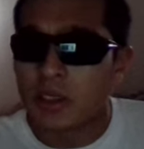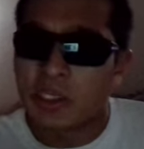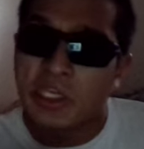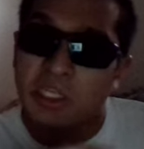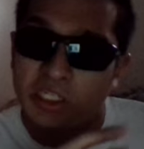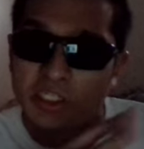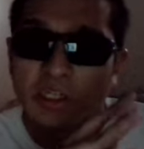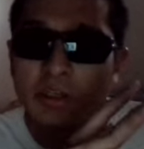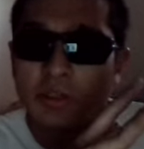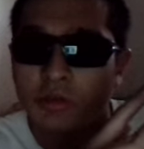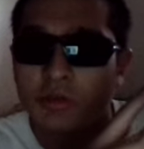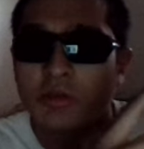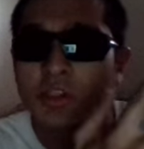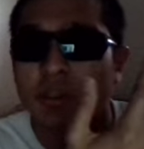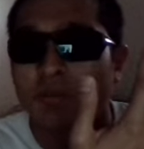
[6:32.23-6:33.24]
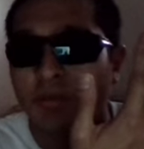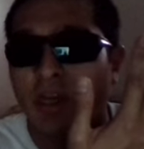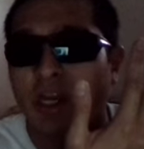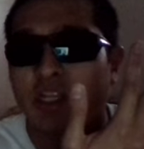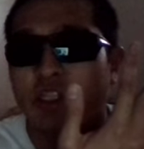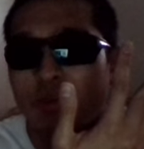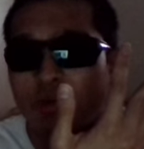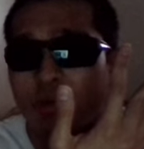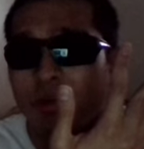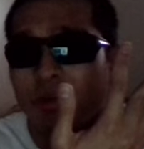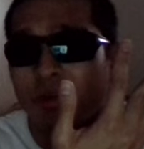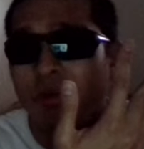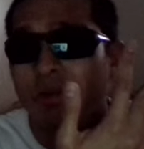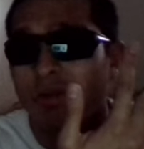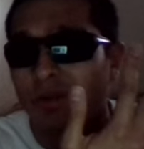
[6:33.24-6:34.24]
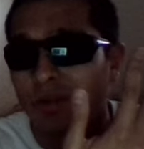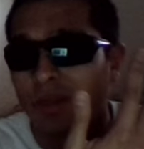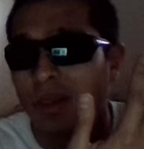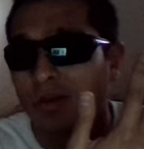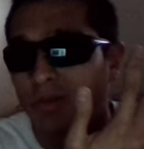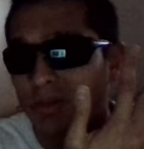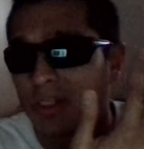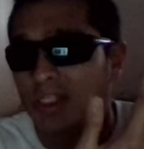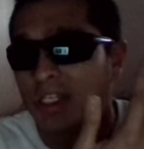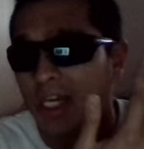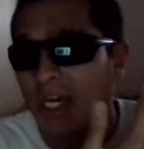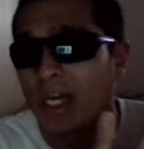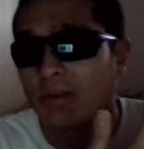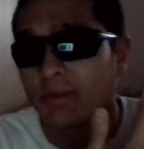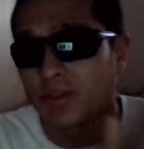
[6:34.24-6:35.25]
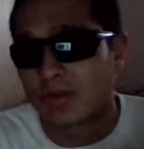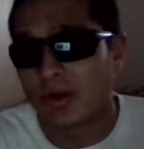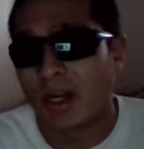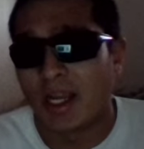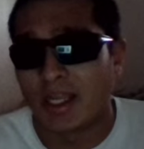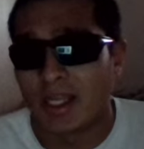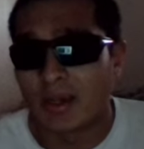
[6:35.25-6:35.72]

he's gonna use his black trigger, like, when the time is right.